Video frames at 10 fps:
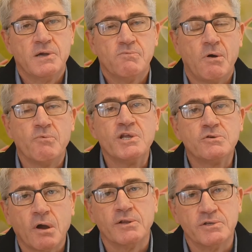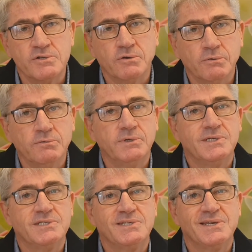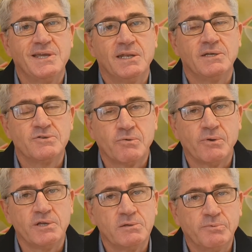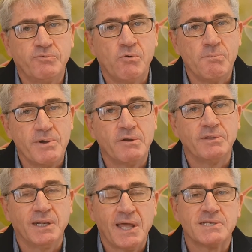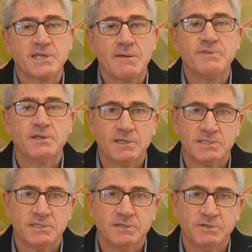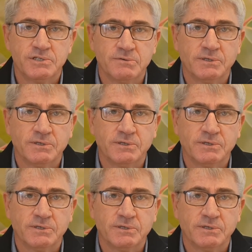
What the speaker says: What we're trying to do is to get a tree to perform better in the landscape than it does in the nursery.